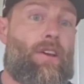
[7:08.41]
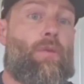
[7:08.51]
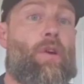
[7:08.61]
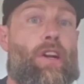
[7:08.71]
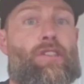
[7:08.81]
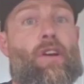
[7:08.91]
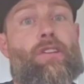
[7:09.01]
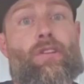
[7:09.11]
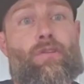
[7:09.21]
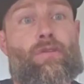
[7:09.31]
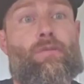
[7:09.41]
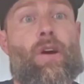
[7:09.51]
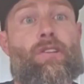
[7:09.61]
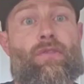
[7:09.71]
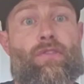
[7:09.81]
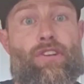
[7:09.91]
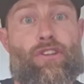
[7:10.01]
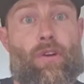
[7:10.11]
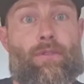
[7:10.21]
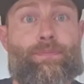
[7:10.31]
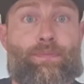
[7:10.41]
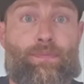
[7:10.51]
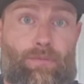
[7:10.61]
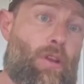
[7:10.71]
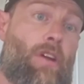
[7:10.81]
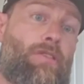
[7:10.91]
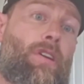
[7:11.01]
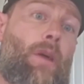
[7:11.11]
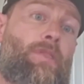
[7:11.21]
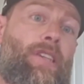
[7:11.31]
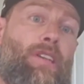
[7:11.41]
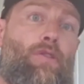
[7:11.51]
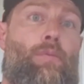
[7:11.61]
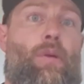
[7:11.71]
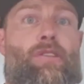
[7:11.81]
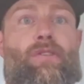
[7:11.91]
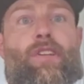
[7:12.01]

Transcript: we're going to start to lose muscle for sure. It also comes down to a personal